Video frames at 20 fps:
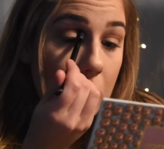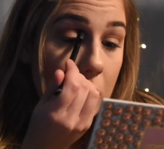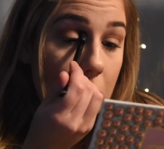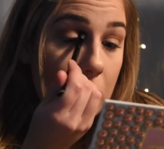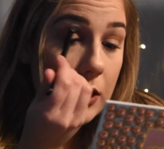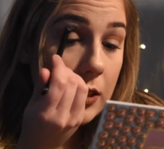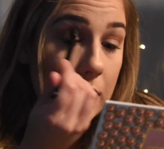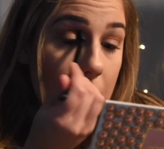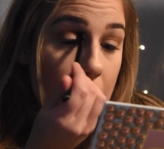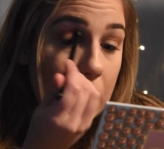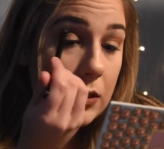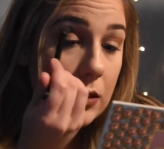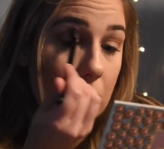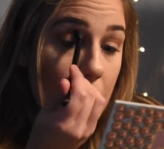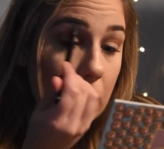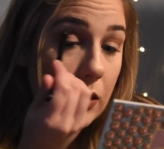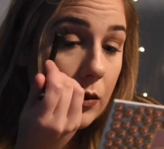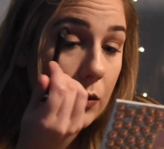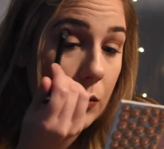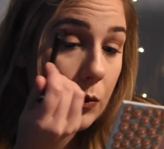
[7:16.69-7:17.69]
just
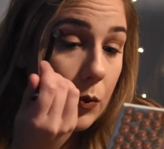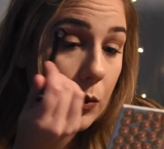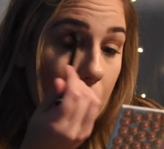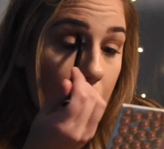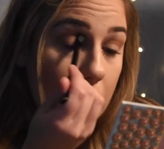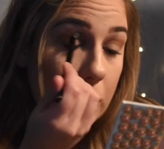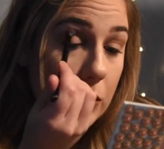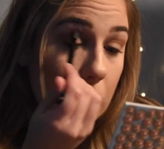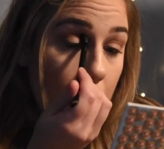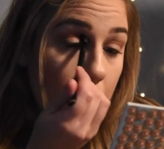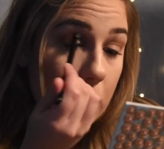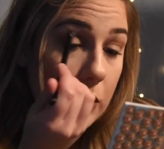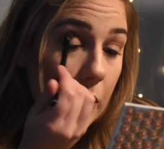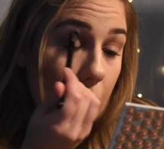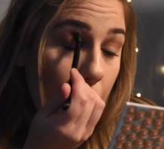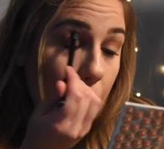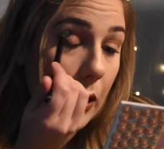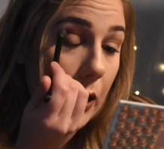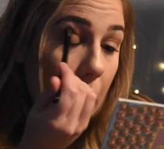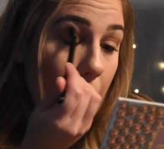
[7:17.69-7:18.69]
works really
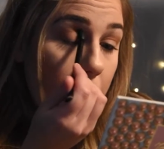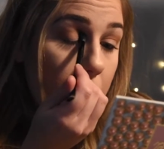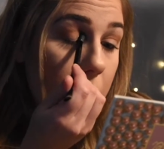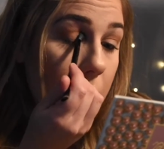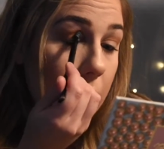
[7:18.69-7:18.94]
well.